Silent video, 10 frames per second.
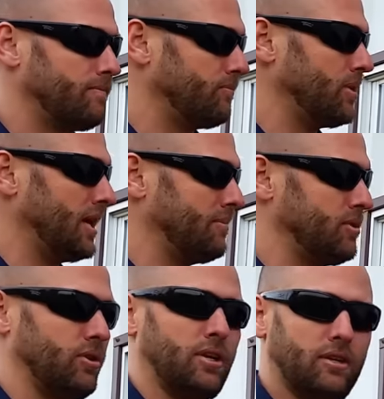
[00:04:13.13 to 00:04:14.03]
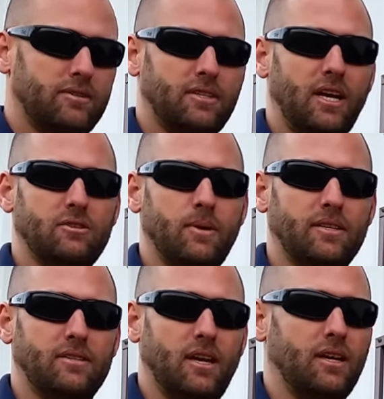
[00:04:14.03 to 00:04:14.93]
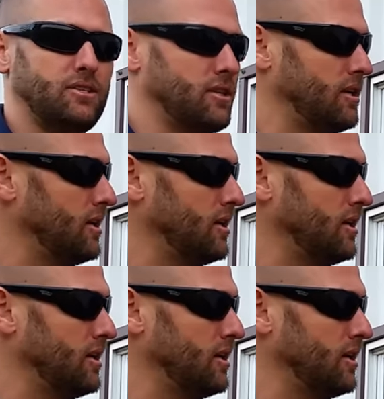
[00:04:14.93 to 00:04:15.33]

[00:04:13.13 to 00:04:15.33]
but I'm doing it stage by stage.